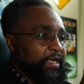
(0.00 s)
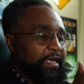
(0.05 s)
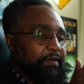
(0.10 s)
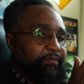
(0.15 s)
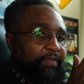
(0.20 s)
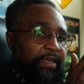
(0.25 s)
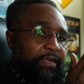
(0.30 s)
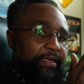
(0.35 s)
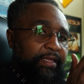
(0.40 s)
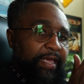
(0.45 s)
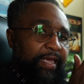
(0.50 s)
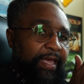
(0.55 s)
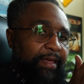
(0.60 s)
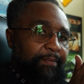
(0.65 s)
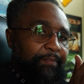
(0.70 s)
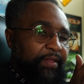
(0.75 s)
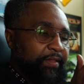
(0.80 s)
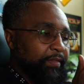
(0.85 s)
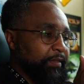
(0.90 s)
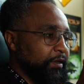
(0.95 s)
that
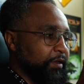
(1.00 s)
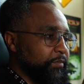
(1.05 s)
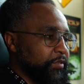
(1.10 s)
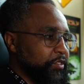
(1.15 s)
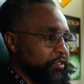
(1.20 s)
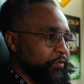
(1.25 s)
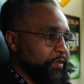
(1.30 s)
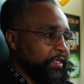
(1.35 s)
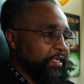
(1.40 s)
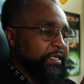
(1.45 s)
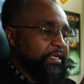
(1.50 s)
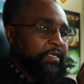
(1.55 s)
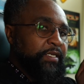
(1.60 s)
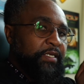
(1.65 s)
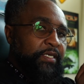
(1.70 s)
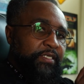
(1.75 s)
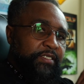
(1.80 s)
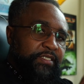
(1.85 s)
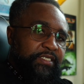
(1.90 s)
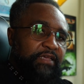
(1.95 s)
gap in there between
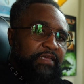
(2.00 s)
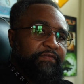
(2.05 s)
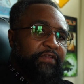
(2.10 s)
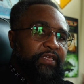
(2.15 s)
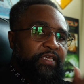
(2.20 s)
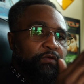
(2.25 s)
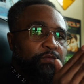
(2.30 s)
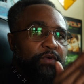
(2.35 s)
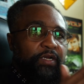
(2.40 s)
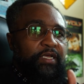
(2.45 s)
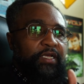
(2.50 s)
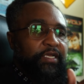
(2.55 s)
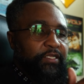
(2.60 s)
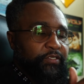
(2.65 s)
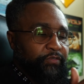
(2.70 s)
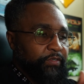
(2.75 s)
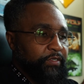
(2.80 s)
70 and 100,